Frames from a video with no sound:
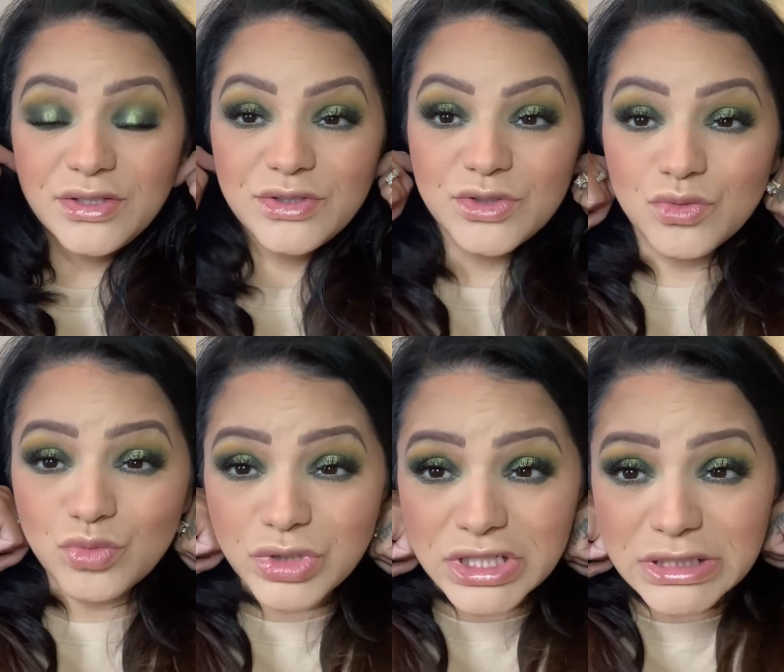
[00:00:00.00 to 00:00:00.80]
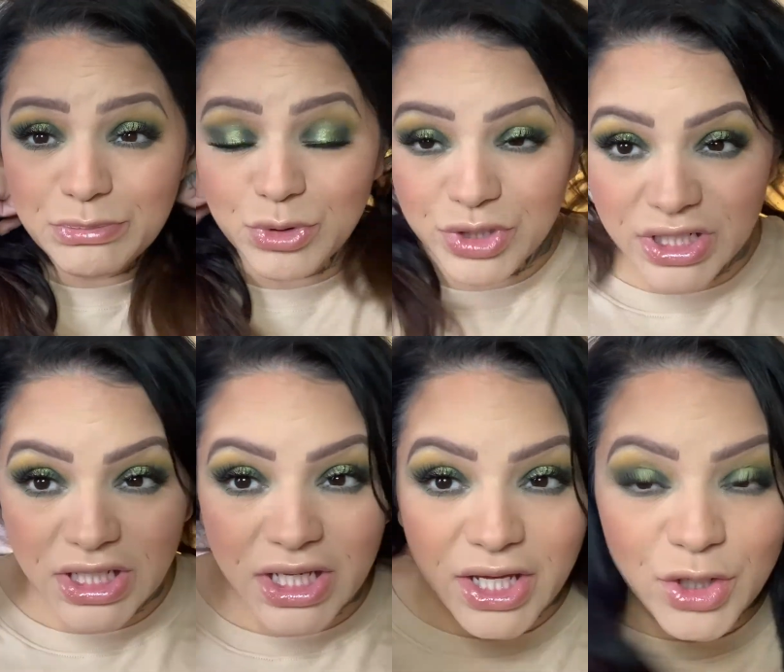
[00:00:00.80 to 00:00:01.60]
looks really
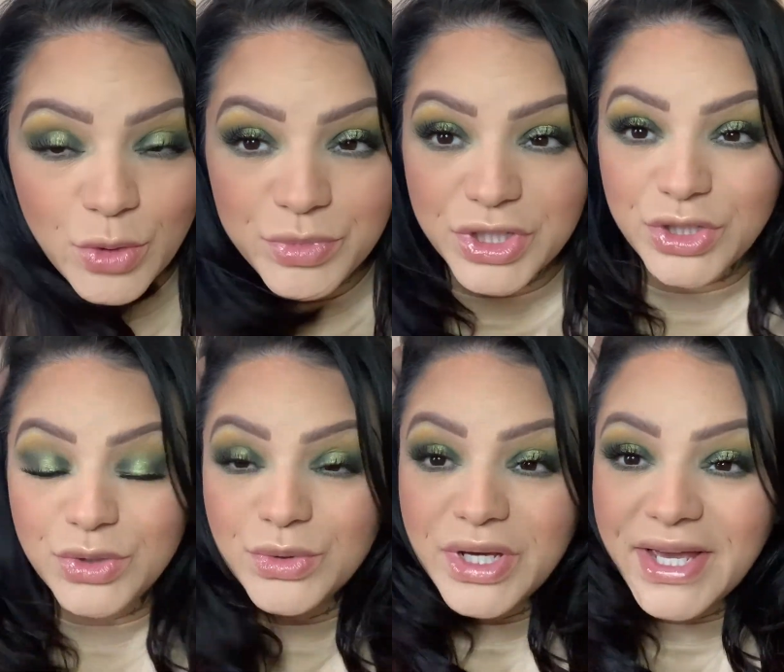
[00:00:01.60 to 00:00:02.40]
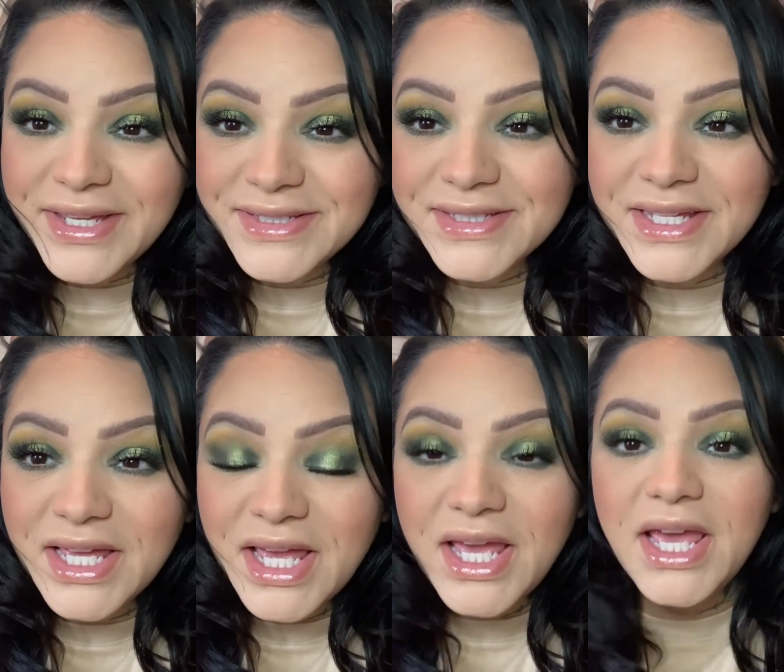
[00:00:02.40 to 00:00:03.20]
pretty. I hope that you guys
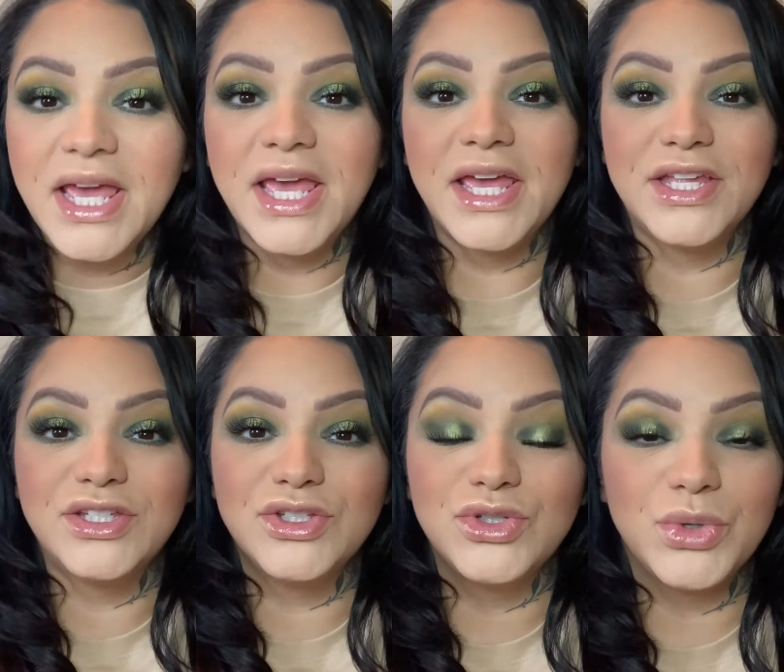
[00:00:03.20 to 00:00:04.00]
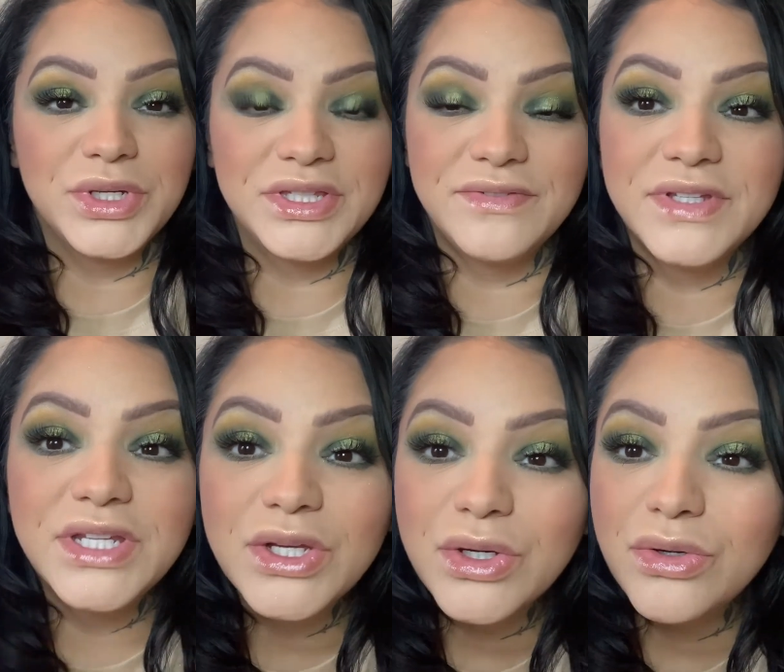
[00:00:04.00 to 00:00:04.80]
enjoyed the
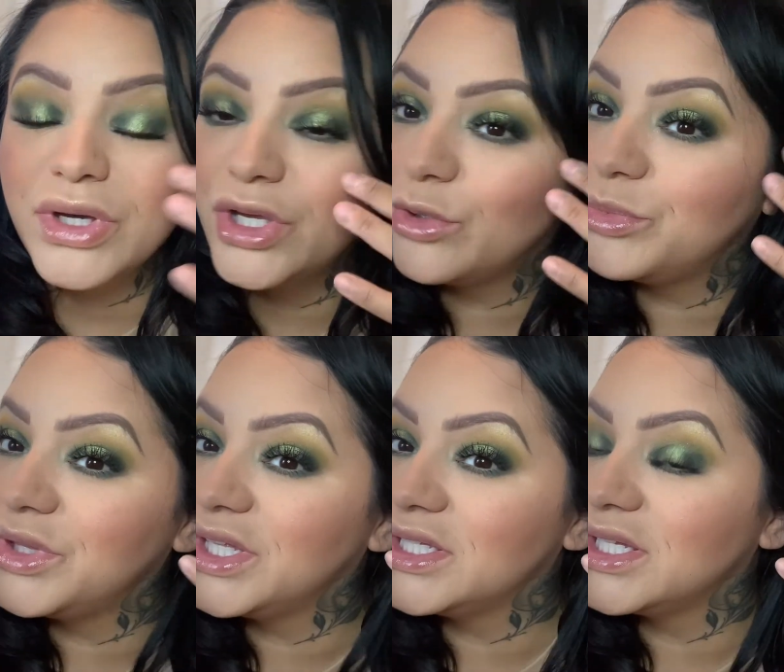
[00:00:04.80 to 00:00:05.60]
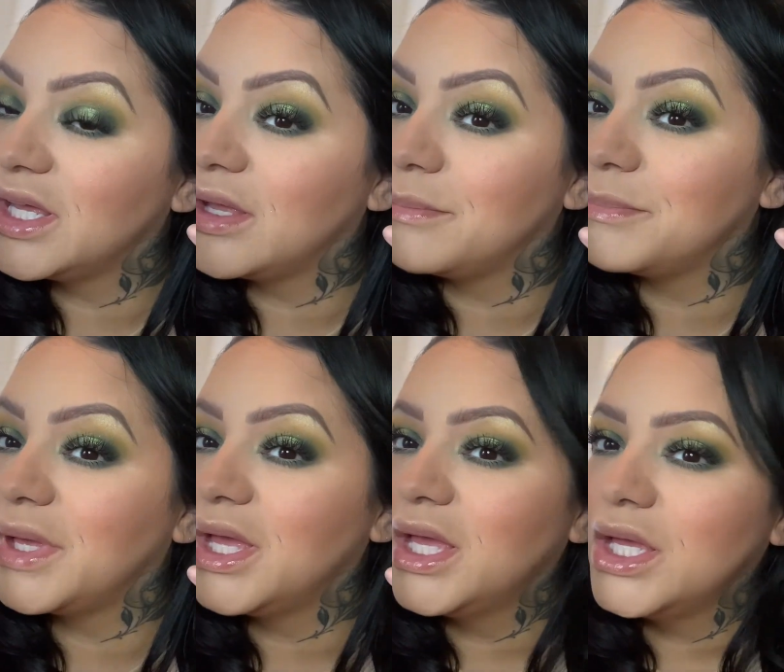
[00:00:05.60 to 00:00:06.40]
video. I hope that
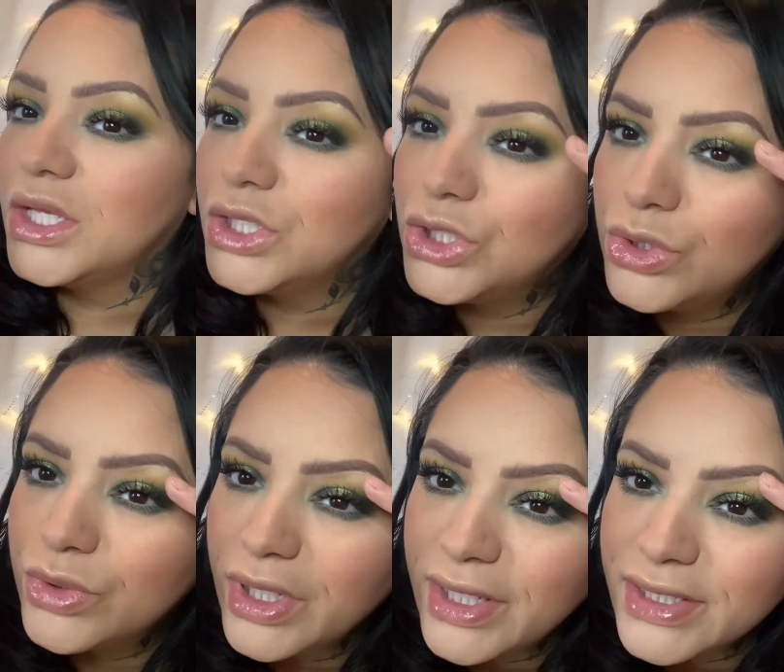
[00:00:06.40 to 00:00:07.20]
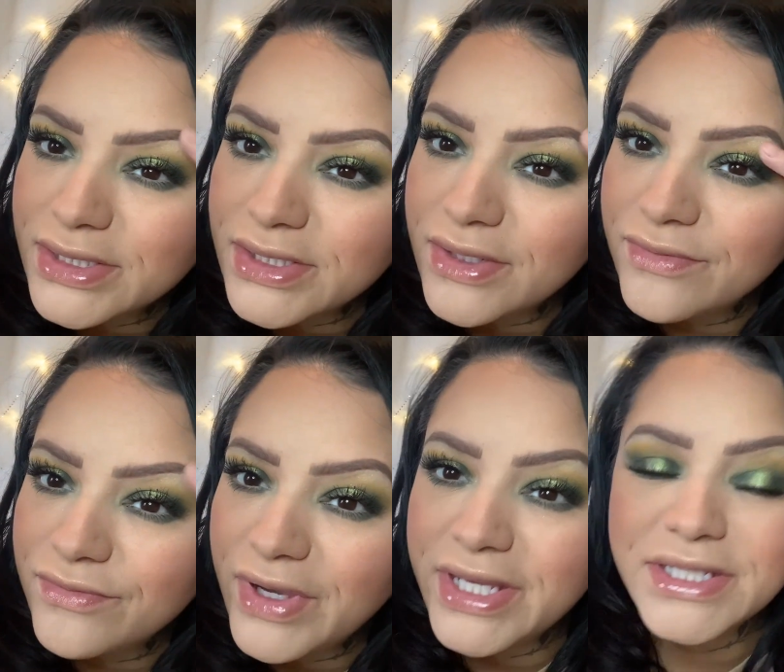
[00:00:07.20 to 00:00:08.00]
you guys
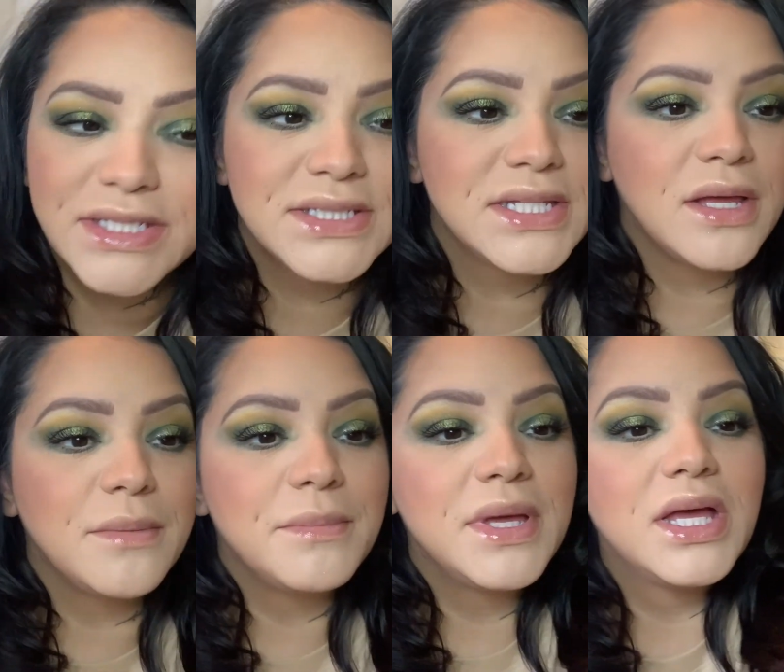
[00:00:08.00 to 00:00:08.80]
find some